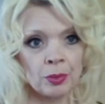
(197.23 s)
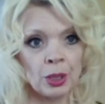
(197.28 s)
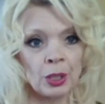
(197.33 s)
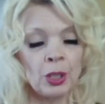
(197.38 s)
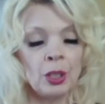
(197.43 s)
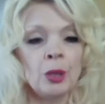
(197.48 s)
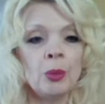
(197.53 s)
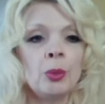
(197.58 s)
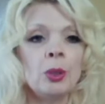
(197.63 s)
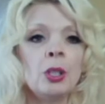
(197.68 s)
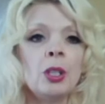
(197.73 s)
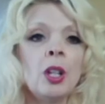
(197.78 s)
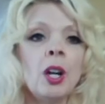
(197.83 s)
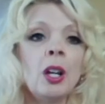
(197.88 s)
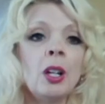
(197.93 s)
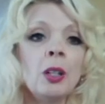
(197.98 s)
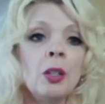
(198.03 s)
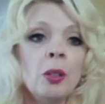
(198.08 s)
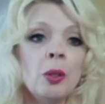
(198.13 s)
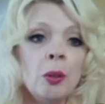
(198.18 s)
You would
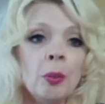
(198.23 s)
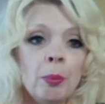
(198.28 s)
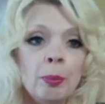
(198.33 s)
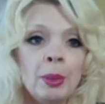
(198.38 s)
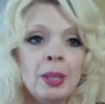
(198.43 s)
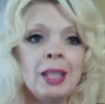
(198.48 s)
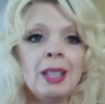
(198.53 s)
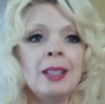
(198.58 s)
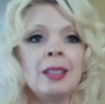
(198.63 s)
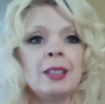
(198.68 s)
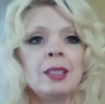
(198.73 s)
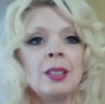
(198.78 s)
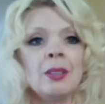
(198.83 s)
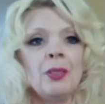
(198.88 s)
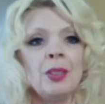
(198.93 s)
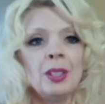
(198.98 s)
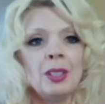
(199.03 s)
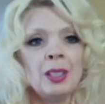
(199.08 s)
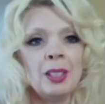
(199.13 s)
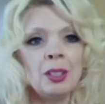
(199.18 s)
not know peace if
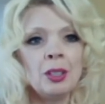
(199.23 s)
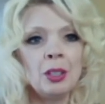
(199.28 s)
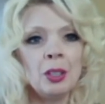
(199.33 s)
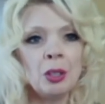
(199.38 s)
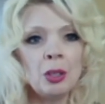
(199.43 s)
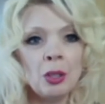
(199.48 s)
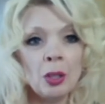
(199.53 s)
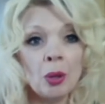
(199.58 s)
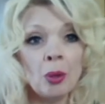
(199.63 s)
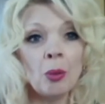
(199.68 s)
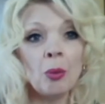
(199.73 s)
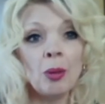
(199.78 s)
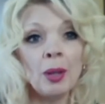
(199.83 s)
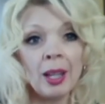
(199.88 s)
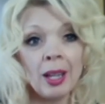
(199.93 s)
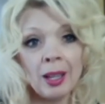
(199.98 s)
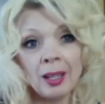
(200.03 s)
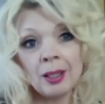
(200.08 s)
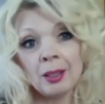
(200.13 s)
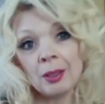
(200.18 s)
you didn't know
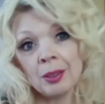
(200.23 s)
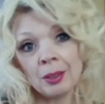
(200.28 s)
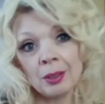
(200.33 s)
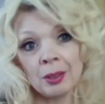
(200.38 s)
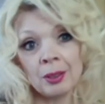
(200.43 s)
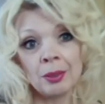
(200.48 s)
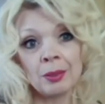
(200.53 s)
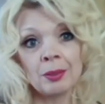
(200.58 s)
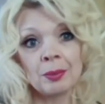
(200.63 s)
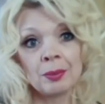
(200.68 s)
anger.